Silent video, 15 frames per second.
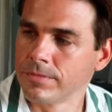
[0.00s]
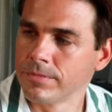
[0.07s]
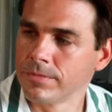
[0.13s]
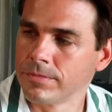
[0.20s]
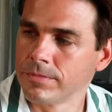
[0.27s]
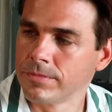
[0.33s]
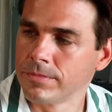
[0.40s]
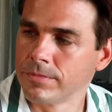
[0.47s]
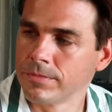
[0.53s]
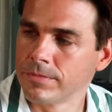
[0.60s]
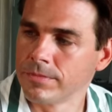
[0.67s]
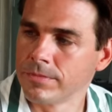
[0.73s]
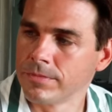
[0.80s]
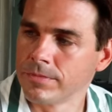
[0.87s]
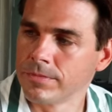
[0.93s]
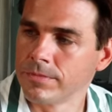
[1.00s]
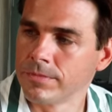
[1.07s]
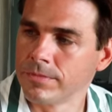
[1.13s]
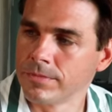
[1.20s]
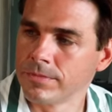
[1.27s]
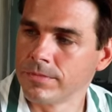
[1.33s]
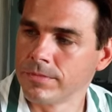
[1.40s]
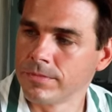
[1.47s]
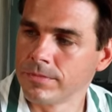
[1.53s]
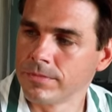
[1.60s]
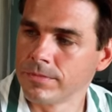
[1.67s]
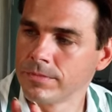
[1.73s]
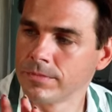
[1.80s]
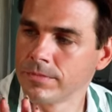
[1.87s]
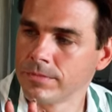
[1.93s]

(not speaking)